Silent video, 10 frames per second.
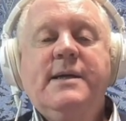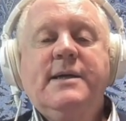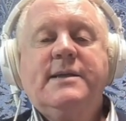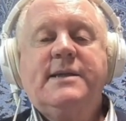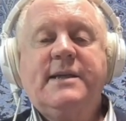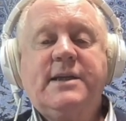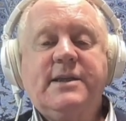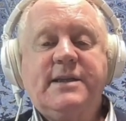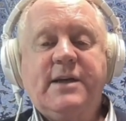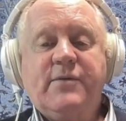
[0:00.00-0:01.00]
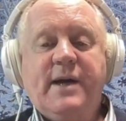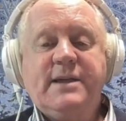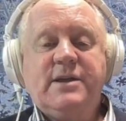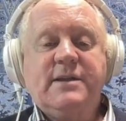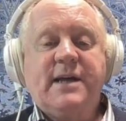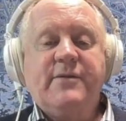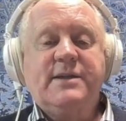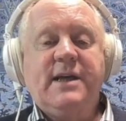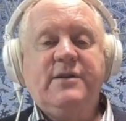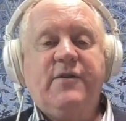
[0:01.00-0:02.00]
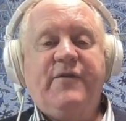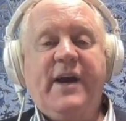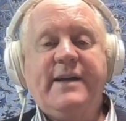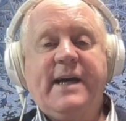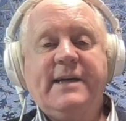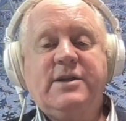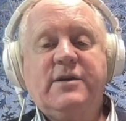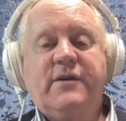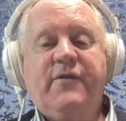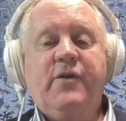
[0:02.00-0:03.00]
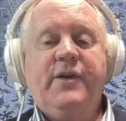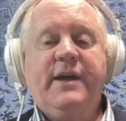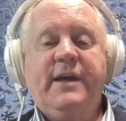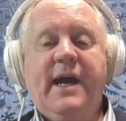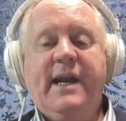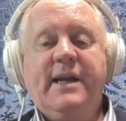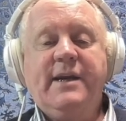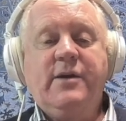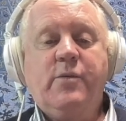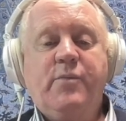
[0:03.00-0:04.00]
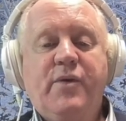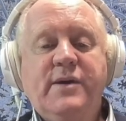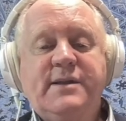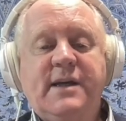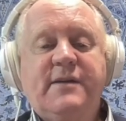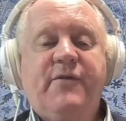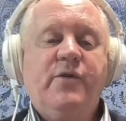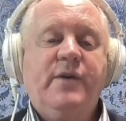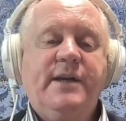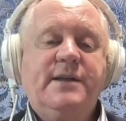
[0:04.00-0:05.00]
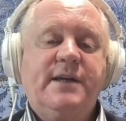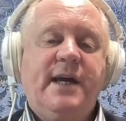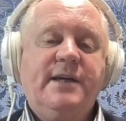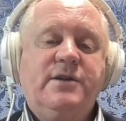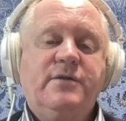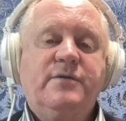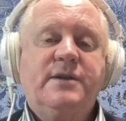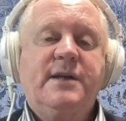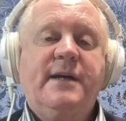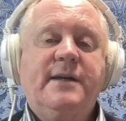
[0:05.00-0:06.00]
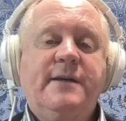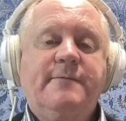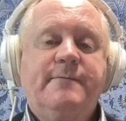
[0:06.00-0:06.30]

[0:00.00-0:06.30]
Such considerations are essential foundations for the analytical process for intonational study.